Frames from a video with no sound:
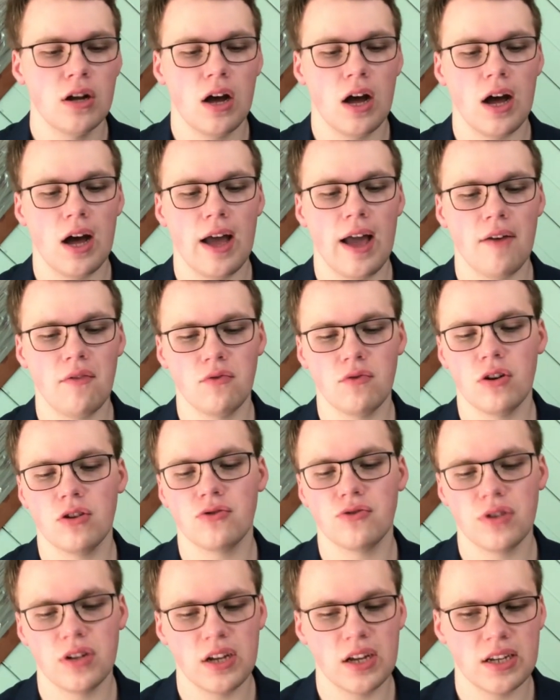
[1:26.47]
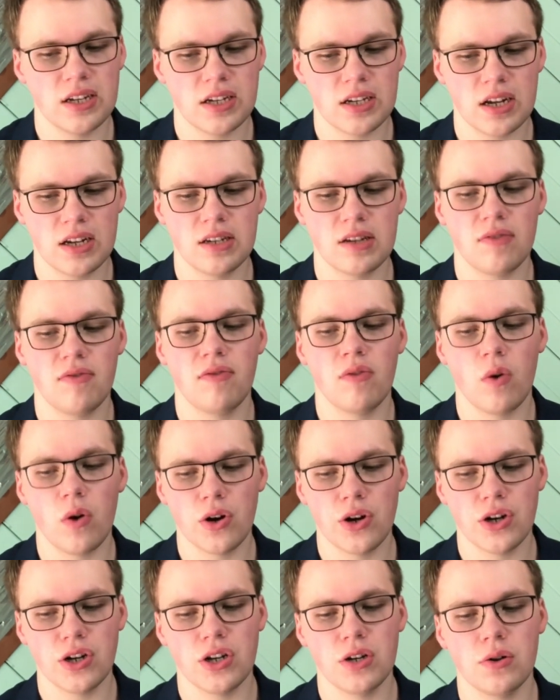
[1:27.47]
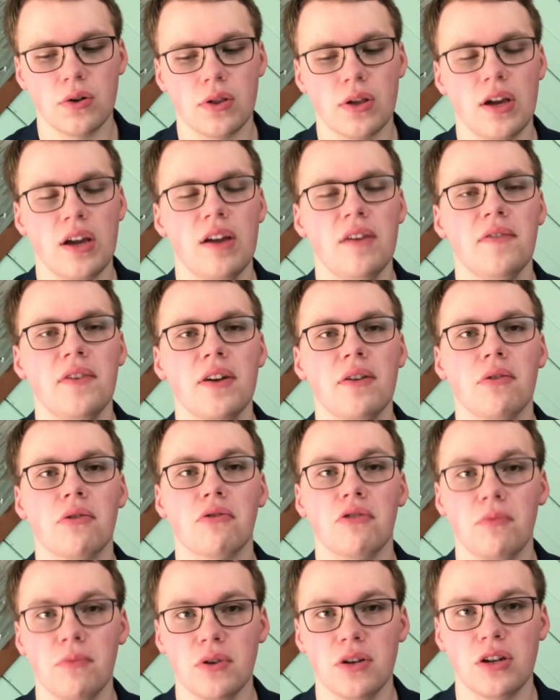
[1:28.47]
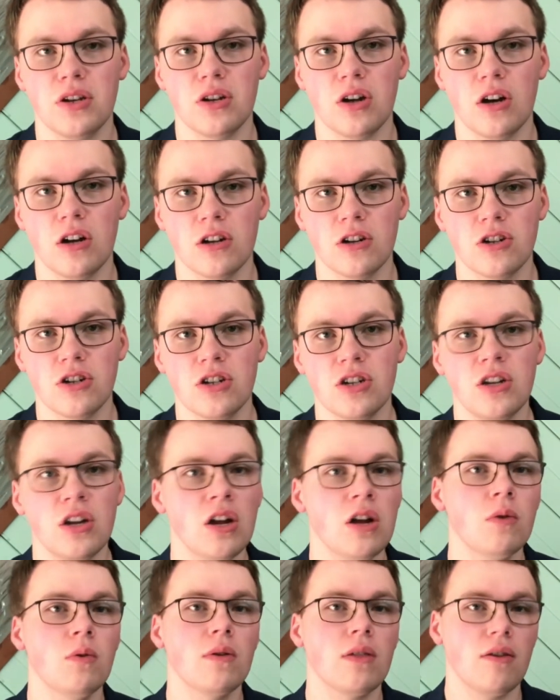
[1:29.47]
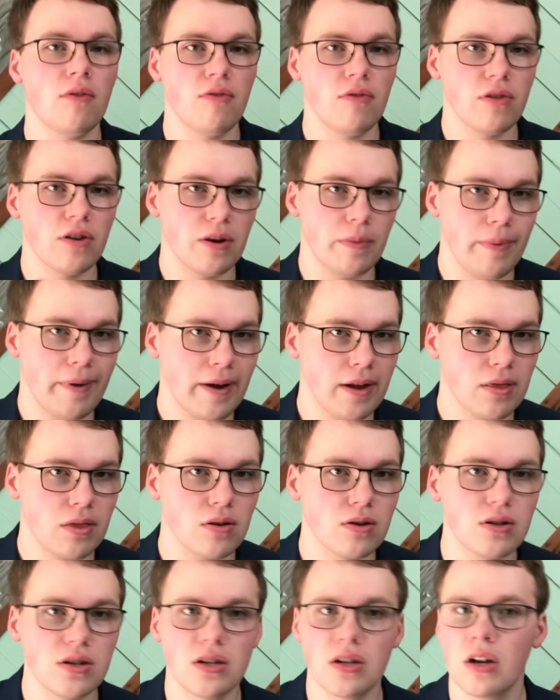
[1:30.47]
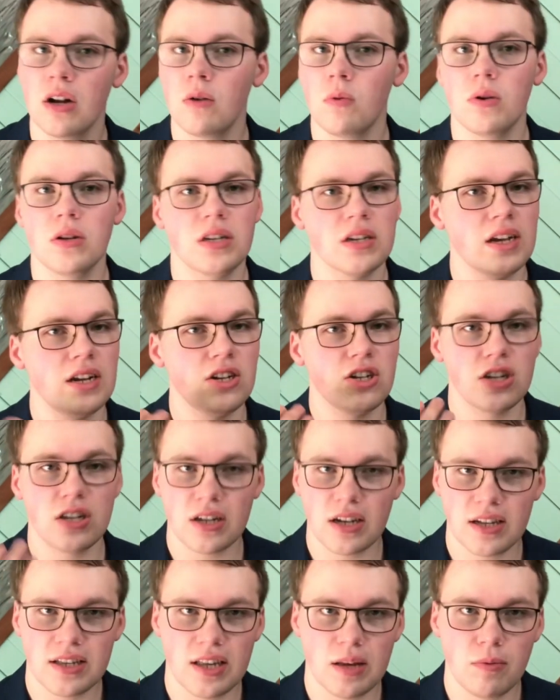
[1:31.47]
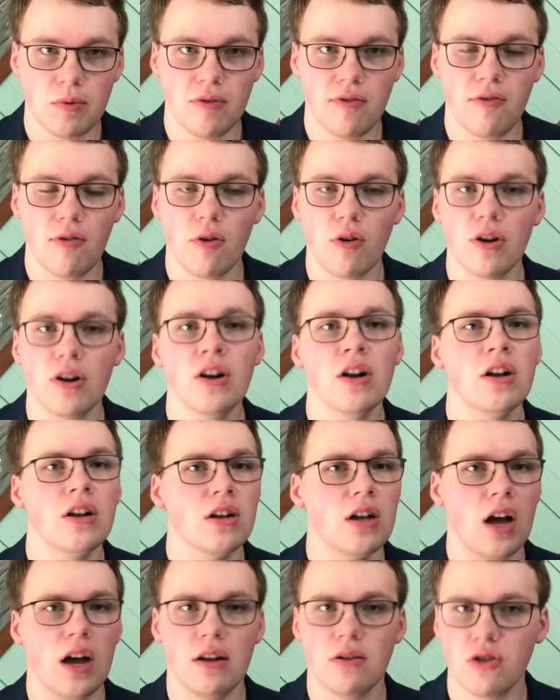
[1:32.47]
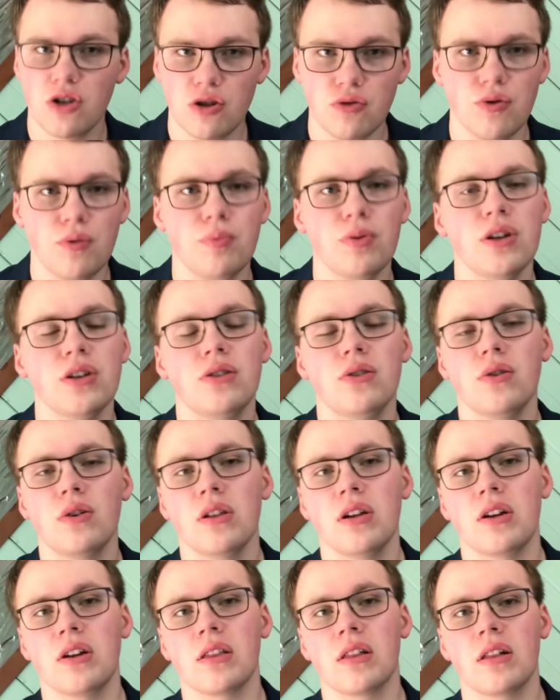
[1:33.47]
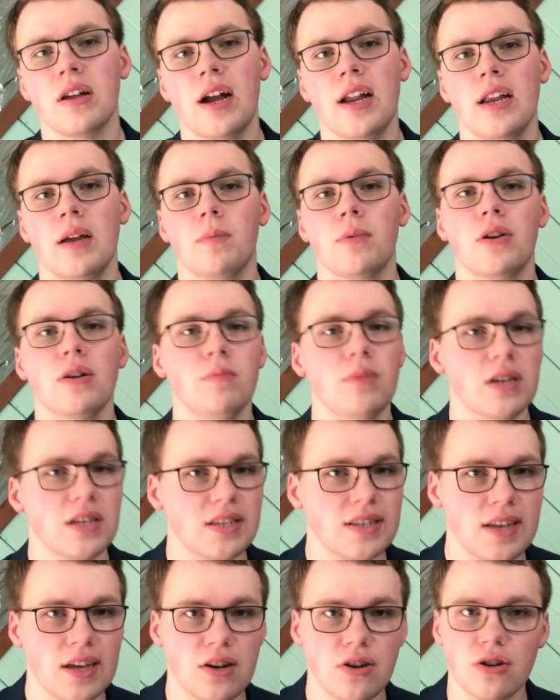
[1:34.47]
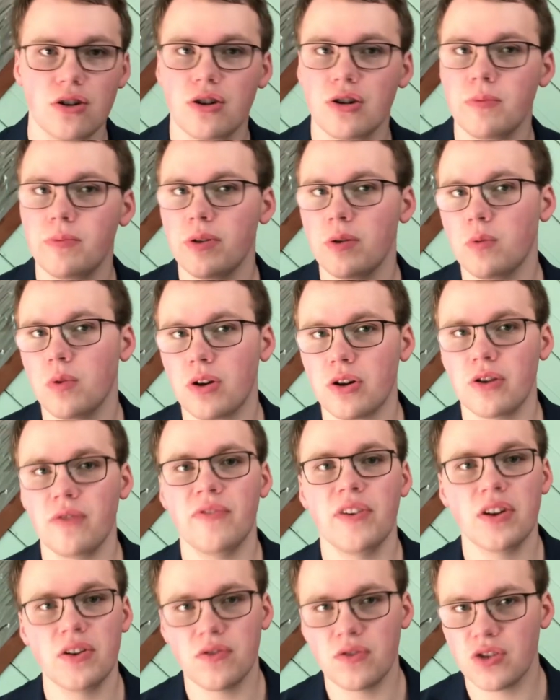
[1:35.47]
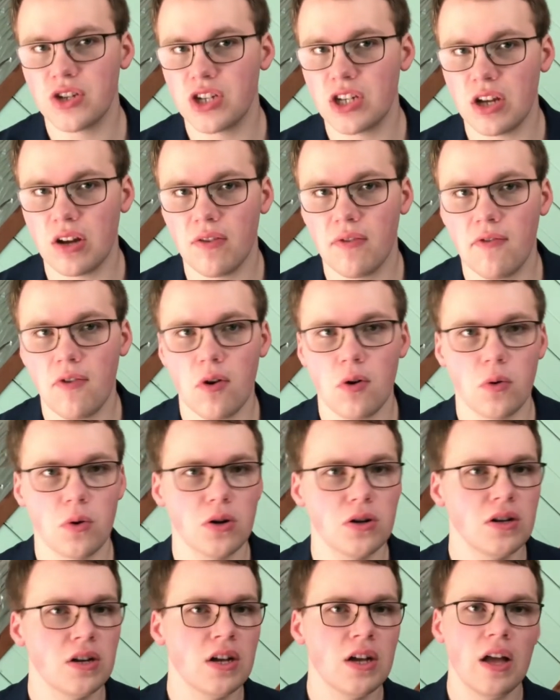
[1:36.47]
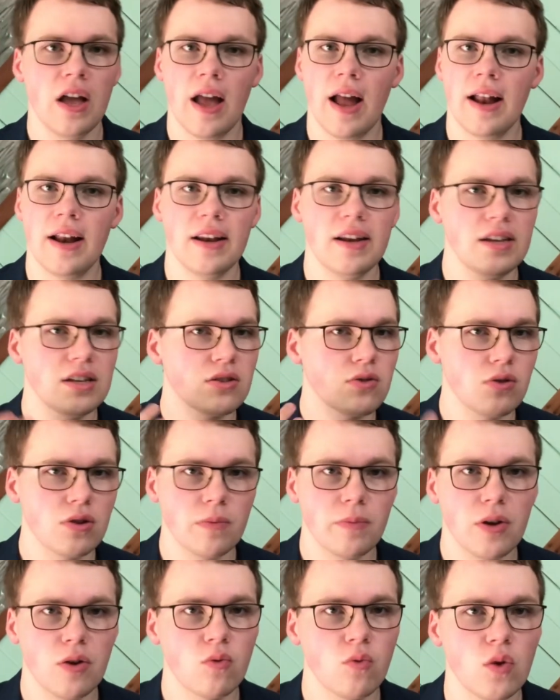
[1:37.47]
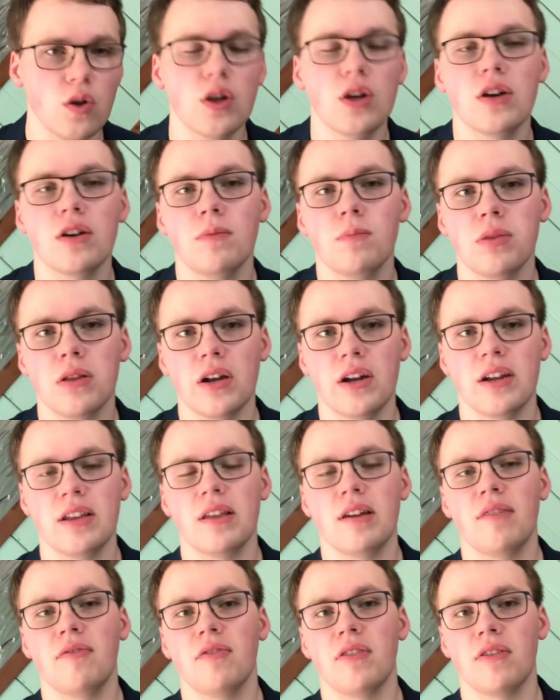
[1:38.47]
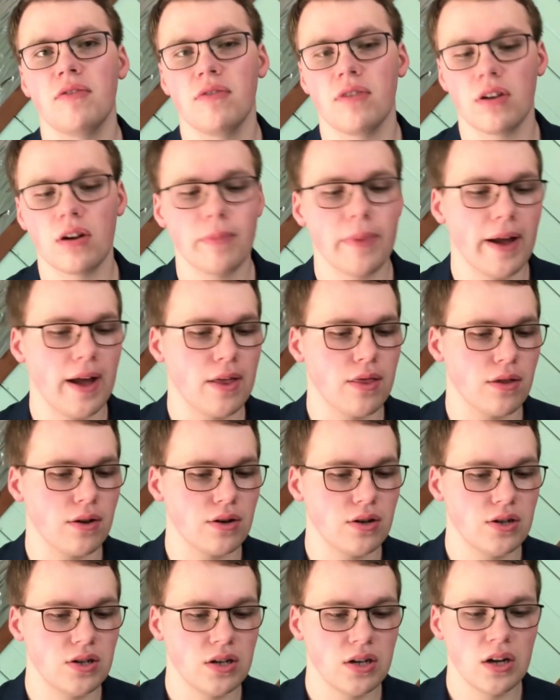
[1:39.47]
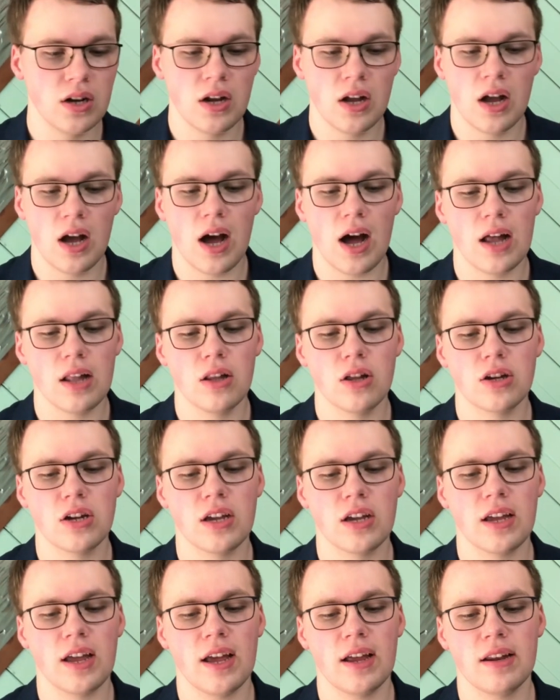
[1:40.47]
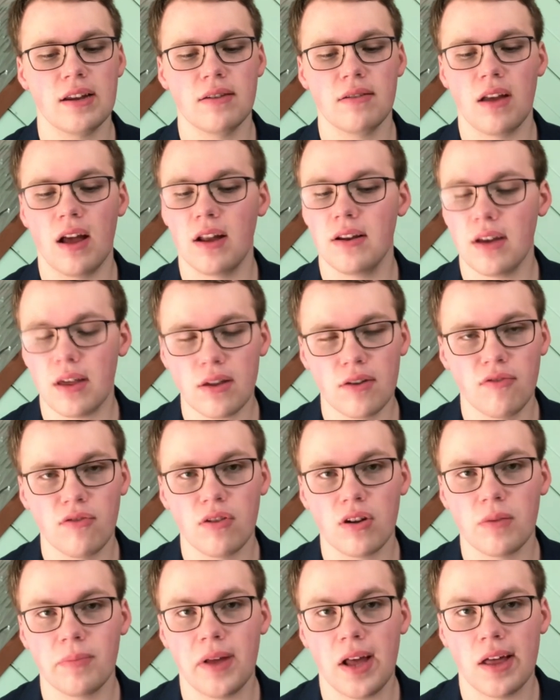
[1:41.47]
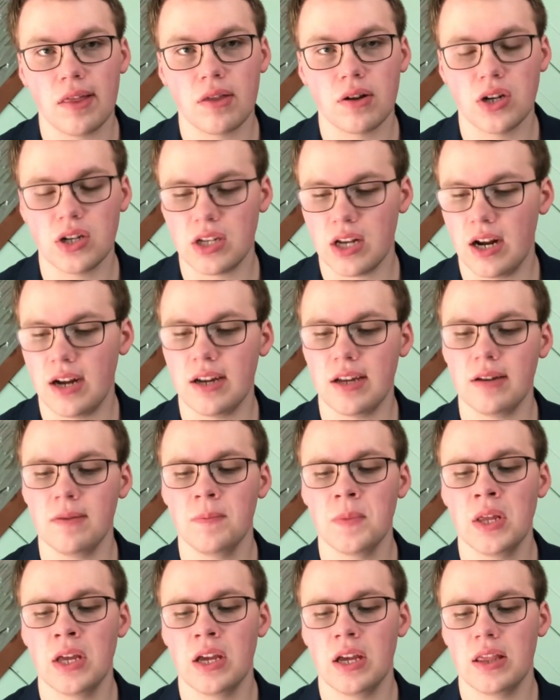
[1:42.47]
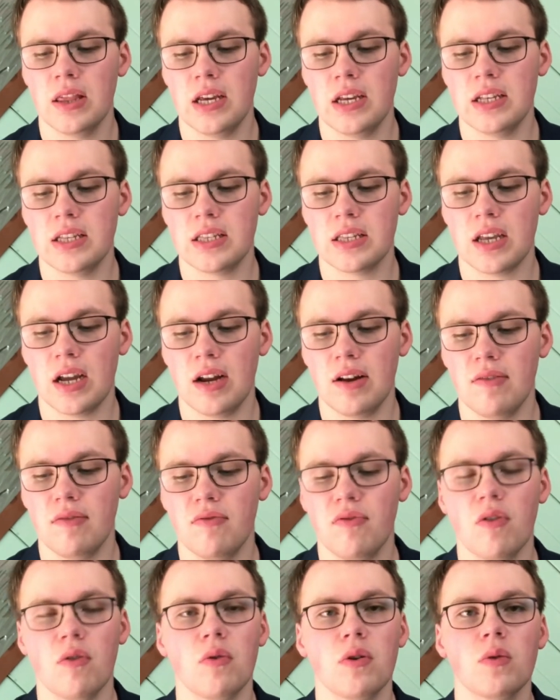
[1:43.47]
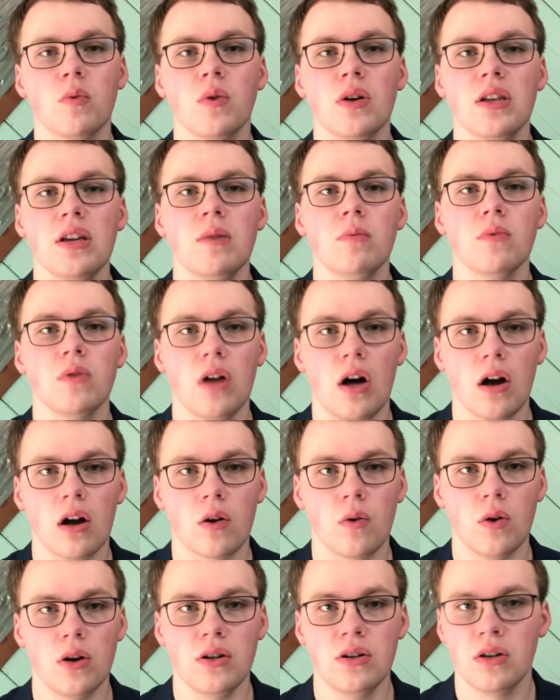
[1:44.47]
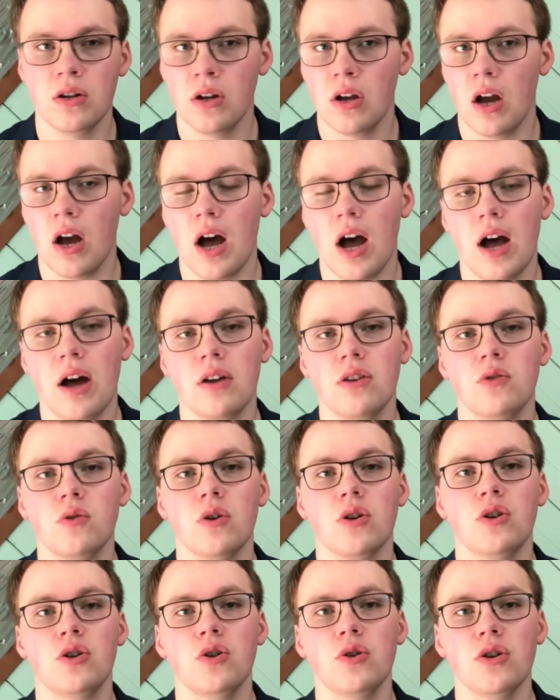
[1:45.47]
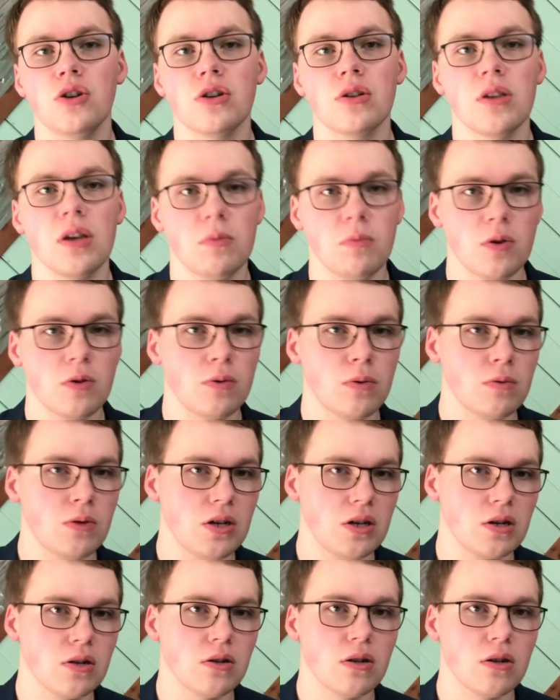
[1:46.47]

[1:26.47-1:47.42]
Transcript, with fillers: Uh, Evan Rodriguez signs a four-year deal with the A A V of three million dollars with the Florida Panthers. Once again, just like I said before, uh, should replace Duclair in the lineup. Could be a center, could be a winger, very versatile forward, and he's going to be a really good player there for the Florida Panthers. Uh, looking at another Florida Panther signing, they signed forward William Lockwood uh, to a two-year league minimum deal.